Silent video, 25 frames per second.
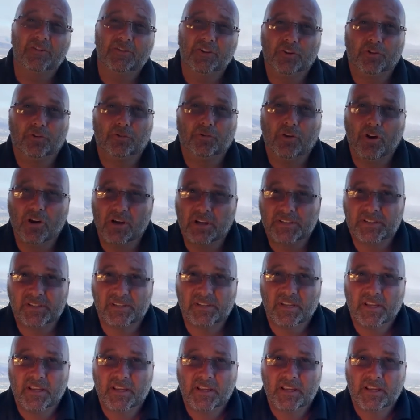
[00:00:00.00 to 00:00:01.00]
on the
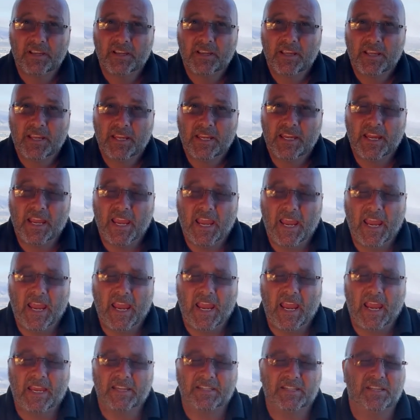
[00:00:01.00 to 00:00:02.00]
cross
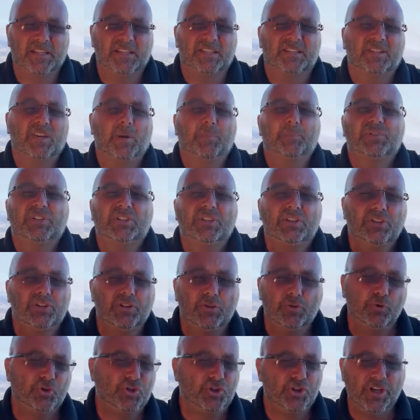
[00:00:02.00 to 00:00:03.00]
as a
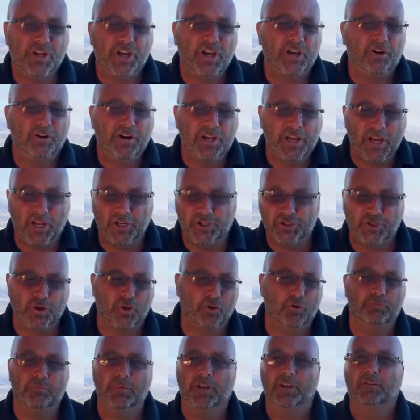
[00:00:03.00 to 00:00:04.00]
substitutionary
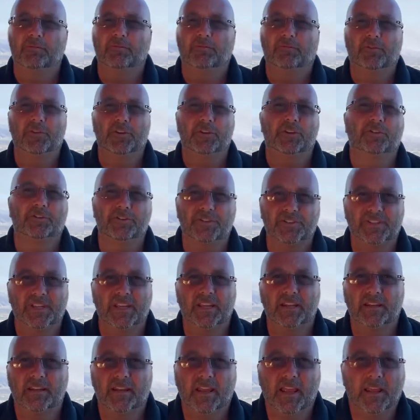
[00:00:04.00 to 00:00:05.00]
atonement for your
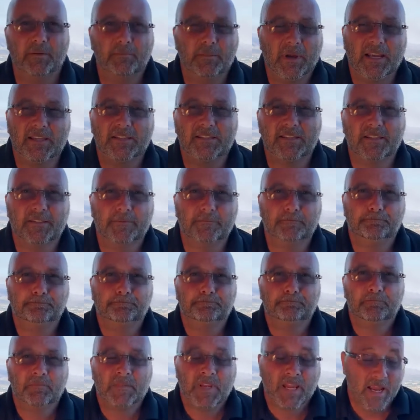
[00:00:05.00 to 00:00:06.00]
sin and my sin.
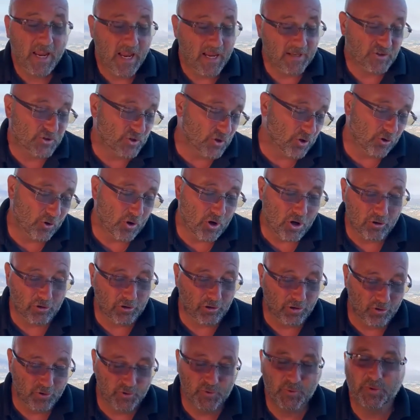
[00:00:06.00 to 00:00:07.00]
And so I'll
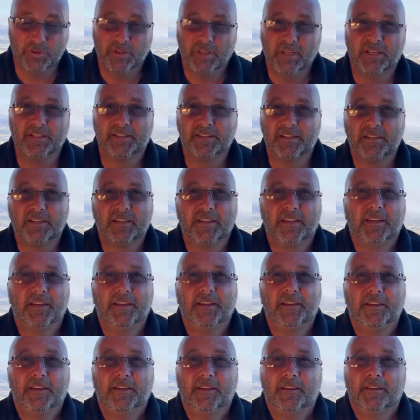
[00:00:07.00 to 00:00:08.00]
close with this.
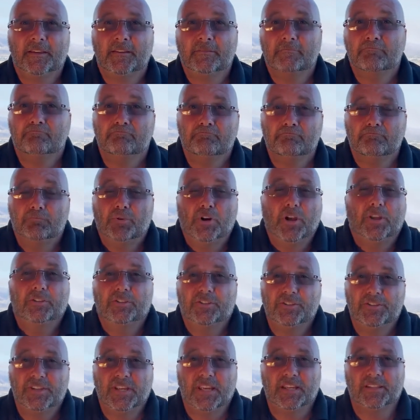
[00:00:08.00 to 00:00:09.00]

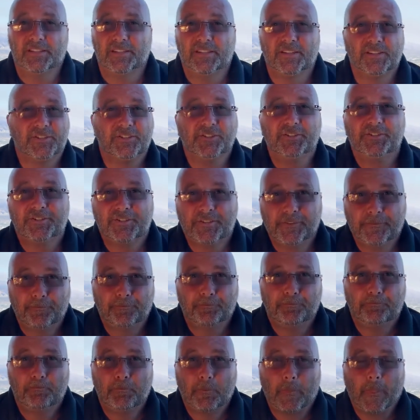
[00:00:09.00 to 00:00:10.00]
Brothers and sisters,
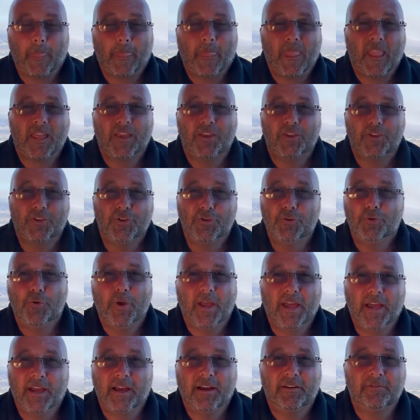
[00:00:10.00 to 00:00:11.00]
you
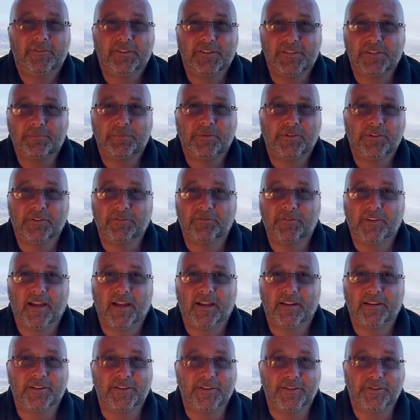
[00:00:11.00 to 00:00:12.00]
have the Spirit of
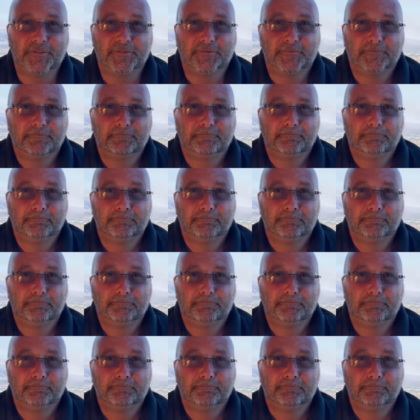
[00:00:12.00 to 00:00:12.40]
God in you.